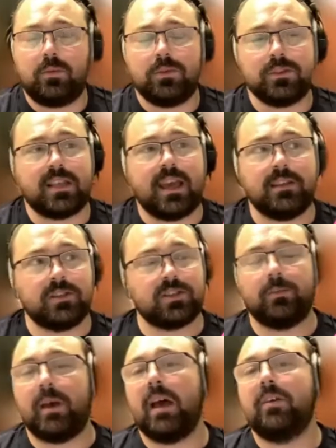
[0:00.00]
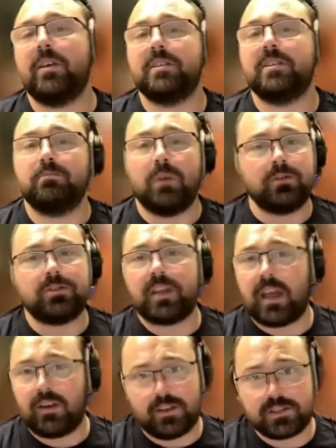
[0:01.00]
I wouldn't say in some areas, in most
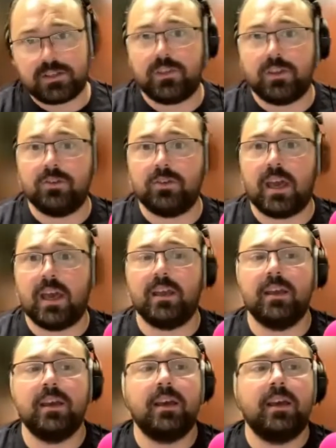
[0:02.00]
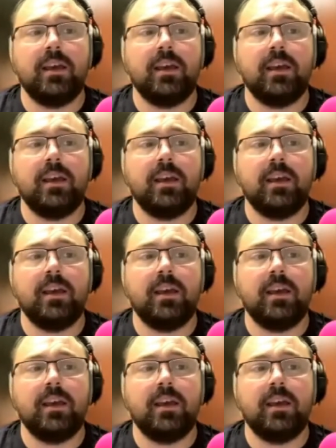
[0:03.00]
areas of the UK,